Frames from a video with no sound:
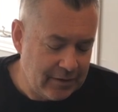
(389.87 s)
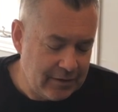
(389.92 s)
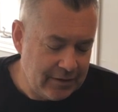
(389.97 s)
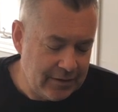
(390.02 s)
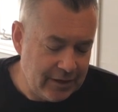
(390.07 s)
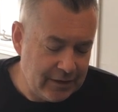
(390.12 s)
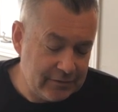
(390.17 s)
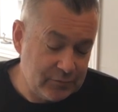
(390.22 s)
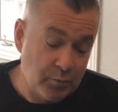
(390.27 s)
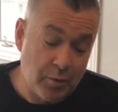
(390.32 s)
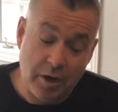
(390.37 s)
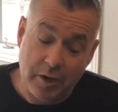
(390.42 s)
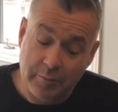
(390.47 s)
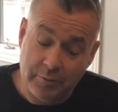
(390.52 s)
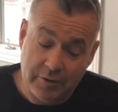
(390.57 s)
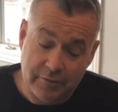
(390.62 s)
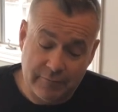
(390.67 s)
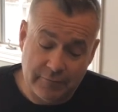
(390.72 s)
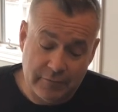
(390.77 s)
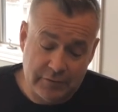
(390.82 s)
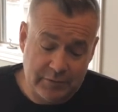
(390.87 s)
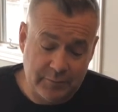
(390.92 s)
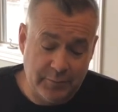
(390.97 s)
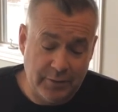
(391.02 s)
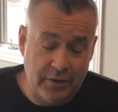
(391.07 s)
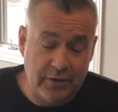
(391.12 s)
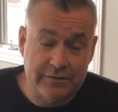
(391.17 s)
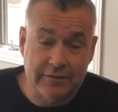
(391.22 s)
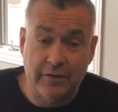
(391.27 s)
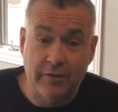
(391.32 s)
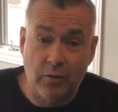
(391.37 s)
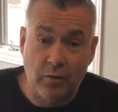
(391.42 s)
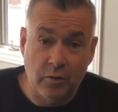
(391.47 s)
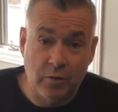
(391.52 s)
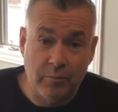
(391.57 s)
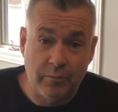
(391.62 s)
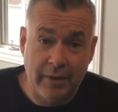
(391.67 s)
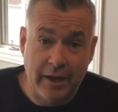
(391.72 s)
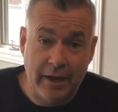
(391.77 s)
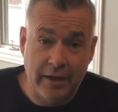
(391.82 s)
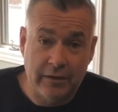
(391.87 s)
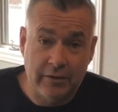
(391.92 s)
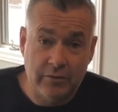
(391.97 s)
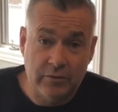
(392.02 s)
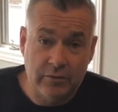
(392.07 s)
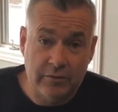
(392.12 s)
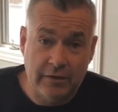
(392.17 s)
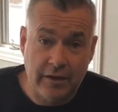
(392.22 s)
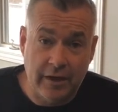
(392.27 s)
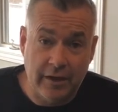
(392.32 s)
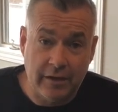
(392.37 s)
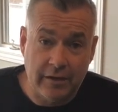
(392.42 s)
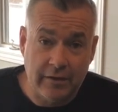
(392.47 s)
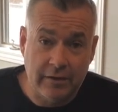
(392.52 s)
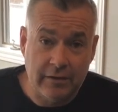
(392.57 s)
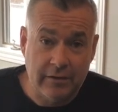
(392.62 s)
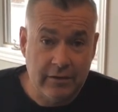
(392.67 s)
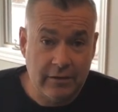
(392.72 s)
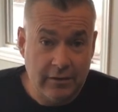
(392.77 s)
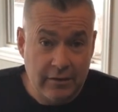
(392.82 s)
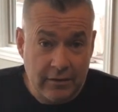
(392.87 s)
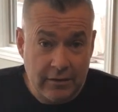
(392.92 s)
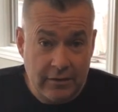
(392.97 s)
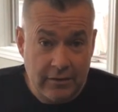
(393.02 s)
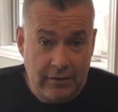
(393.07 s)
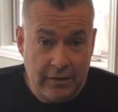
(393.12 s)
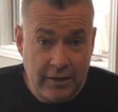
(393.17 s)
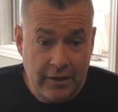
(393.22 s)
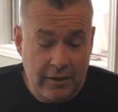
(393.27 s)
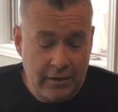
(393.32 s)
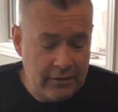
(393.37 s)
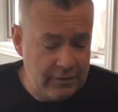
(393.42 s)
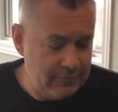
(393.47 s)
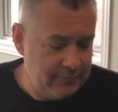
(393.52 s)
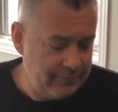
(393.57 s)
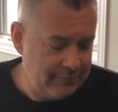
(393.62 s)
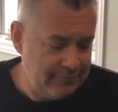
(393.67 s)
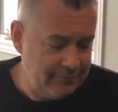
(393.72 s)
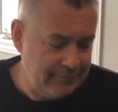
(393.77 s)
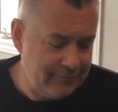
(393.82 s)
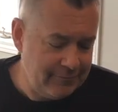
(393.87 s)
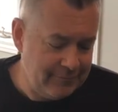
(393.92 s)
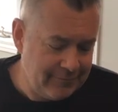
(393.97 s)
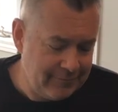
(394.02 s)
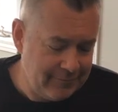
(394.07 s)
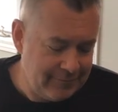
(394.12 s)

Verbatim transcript: Yes, welcome to your first appearance on Old Man, New Tech. Oh, thank you.